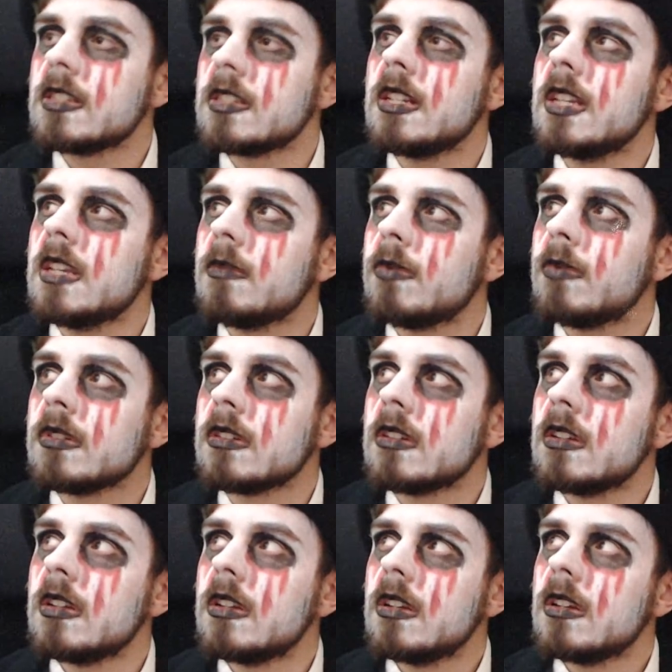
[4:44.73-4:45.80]
sleep,
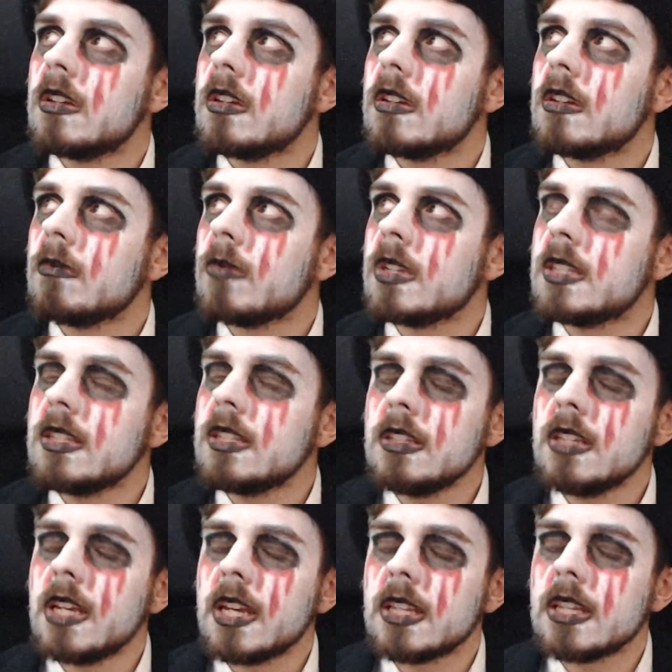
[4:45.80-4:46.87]
but in
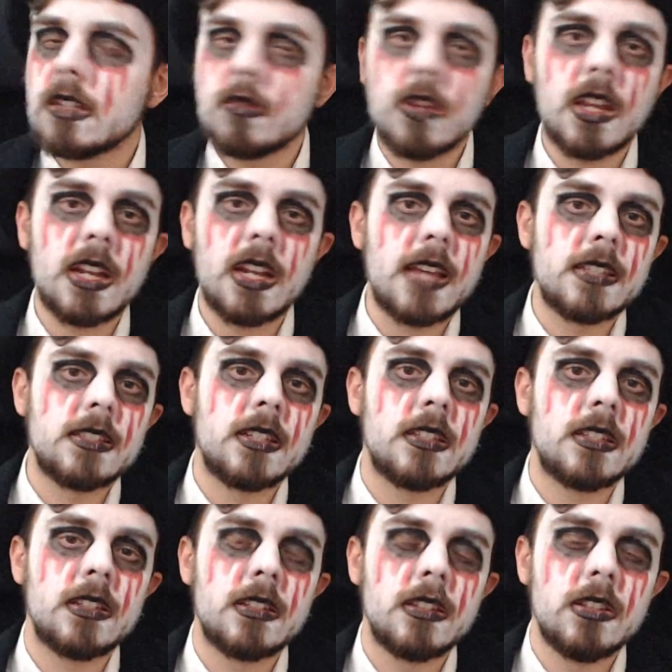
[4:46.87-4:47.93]
the end he realized that
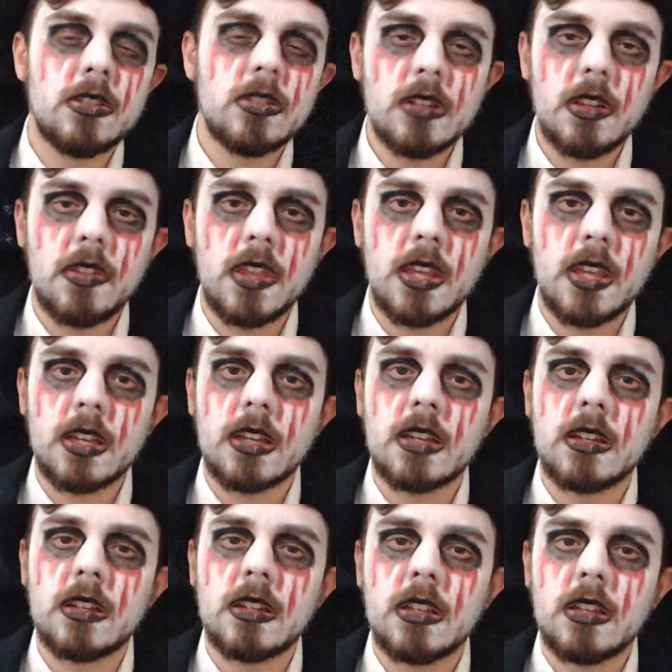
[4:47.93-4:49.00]
the only thing
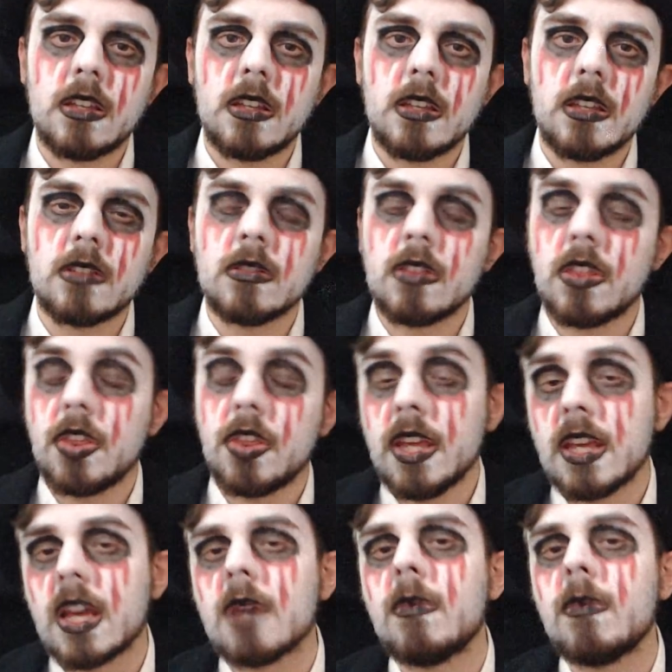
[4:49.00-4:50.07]
he could
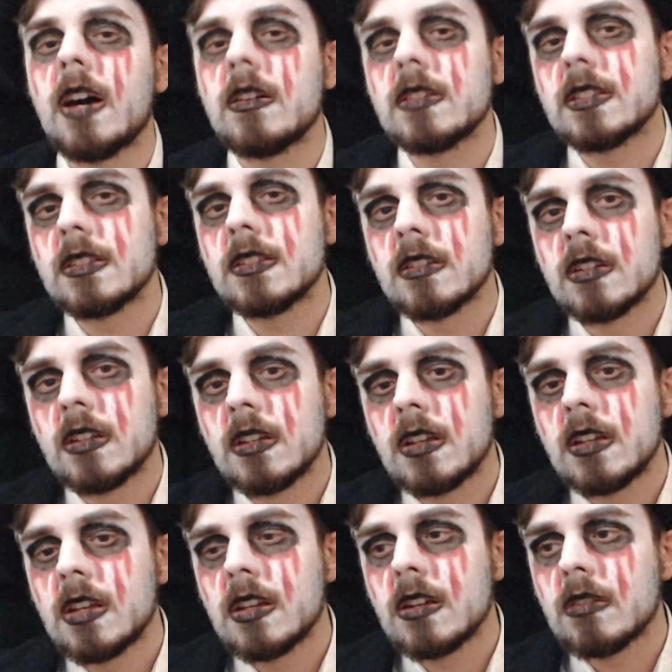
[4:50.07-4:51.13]
think about
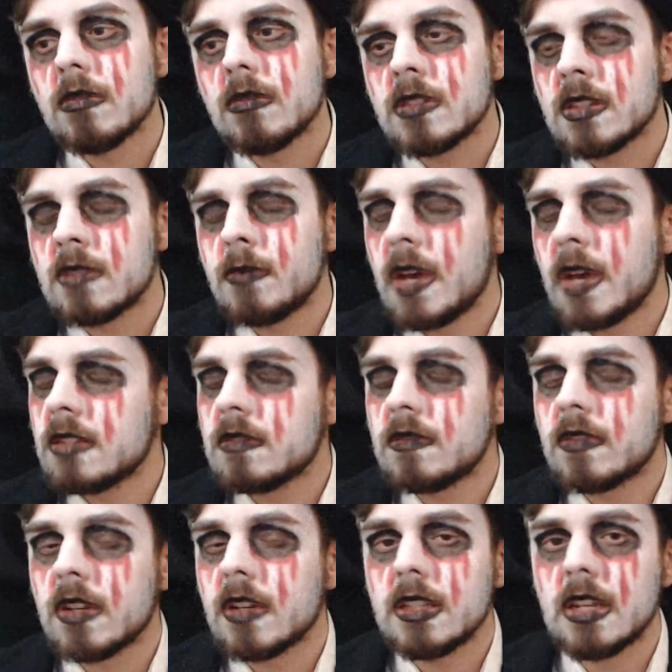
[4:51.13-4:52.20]
was his best
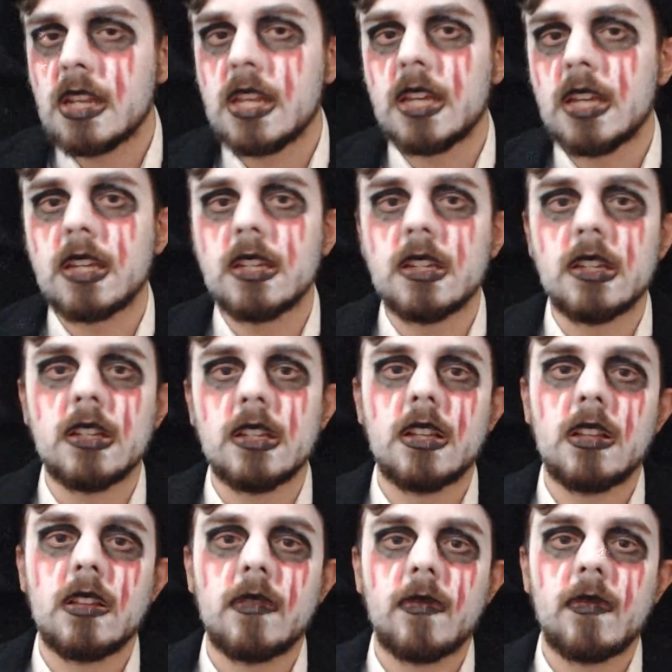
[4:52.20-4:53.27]
friend Nick,
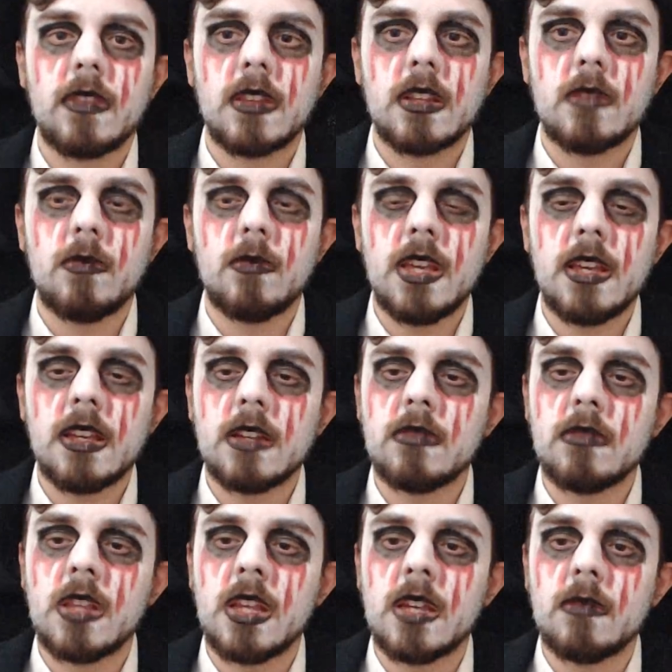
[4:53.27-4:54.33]
being
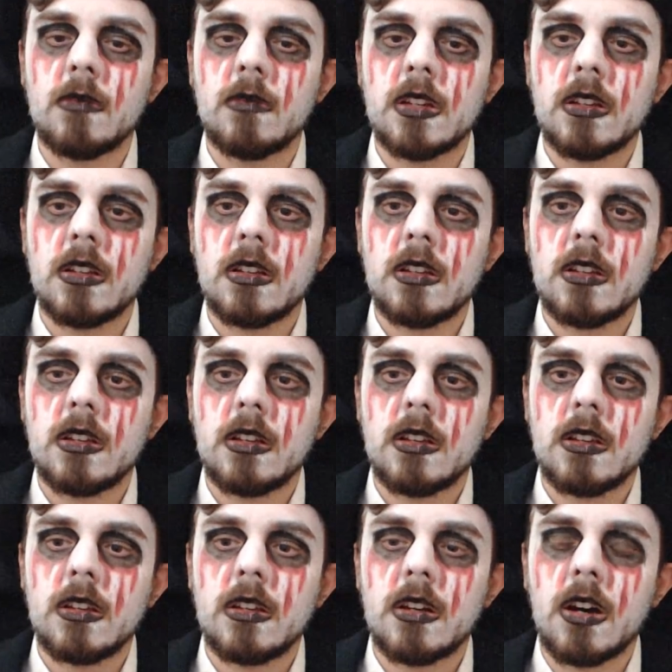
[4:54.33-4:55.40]
with him,
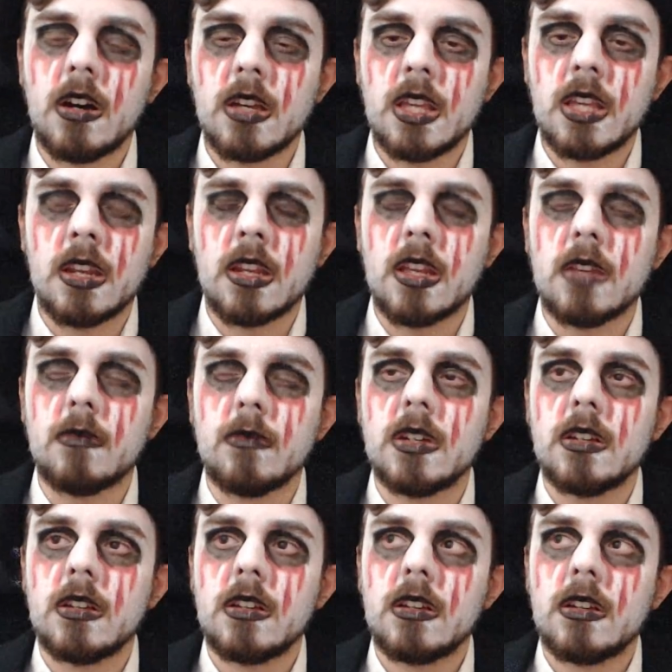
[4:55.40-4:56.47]
hugging
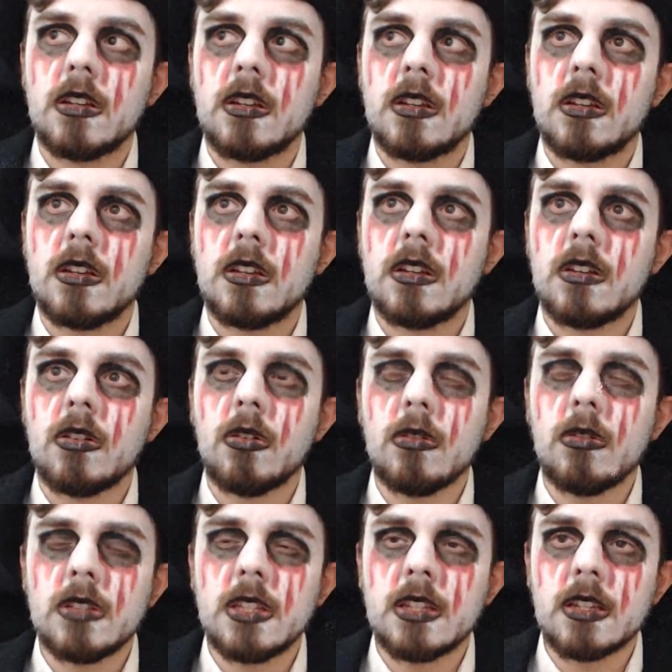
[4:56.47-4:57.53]
him,
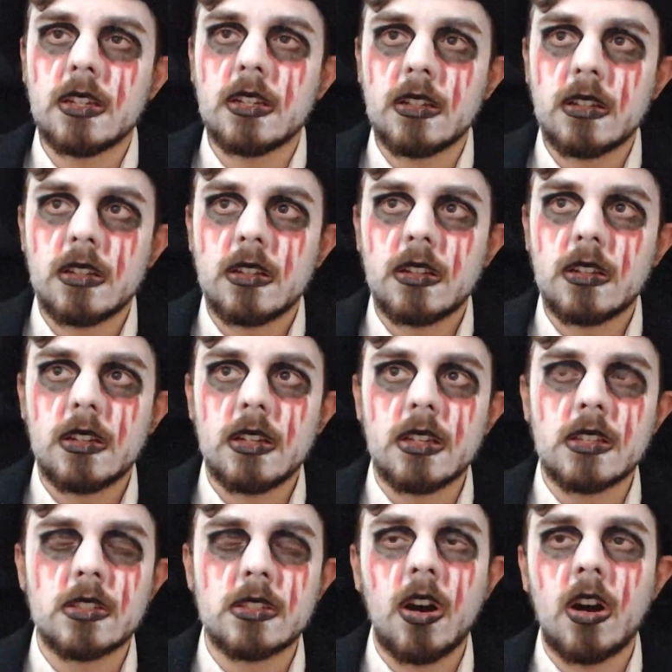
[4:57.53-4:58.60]
holding his